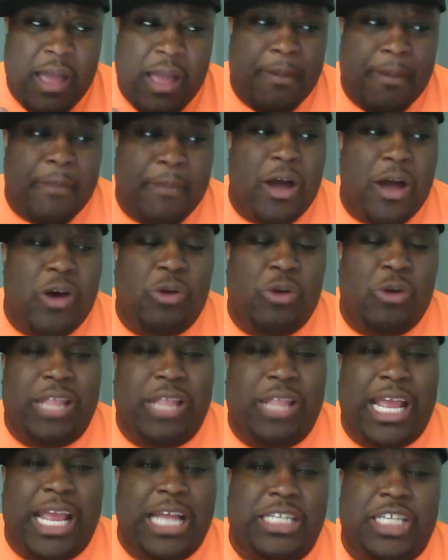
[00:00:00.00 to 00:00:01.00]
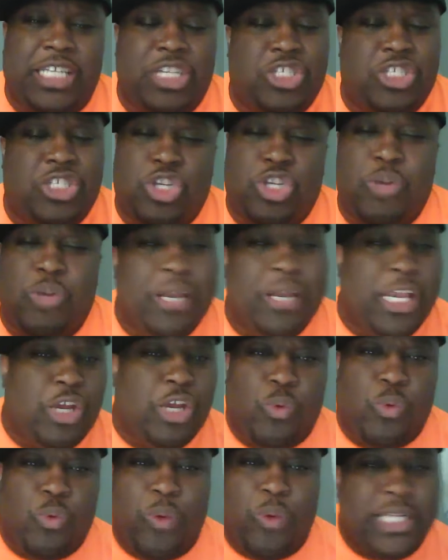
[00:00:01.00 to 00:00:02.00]
but my whole thing is there's too many
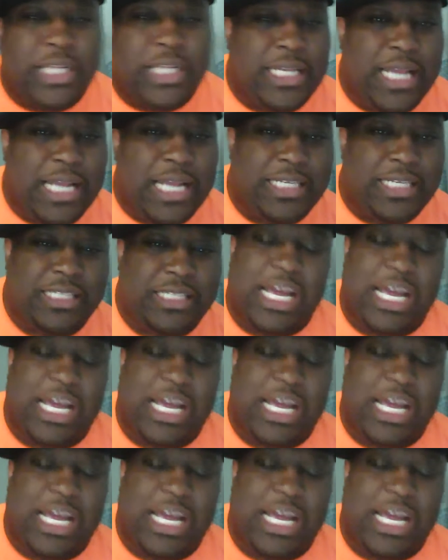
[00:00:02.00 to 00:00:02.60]
coincidences.